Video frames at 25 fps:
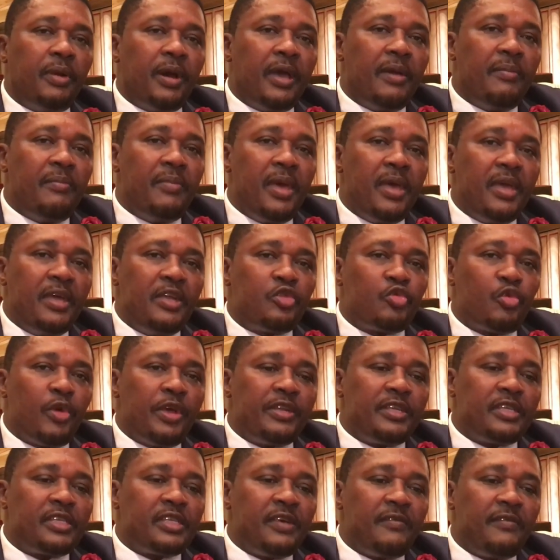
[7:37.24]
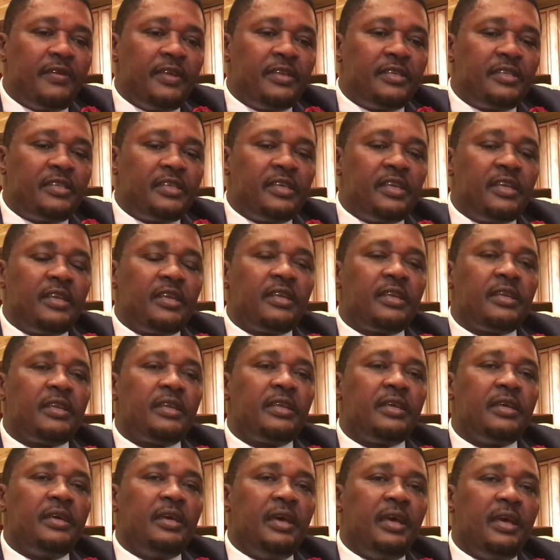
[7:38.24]
By May 2017,
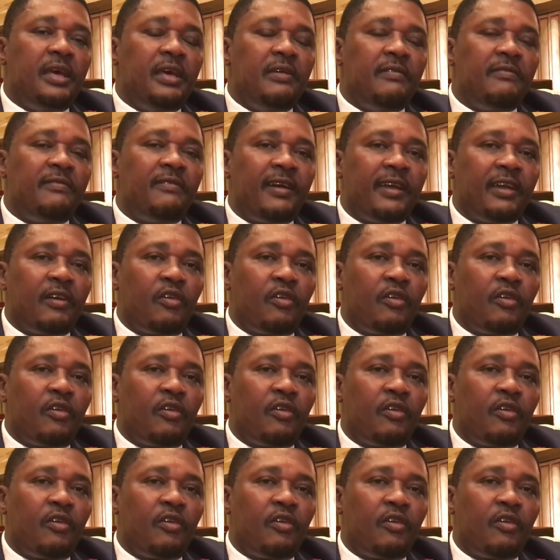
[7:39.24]
if I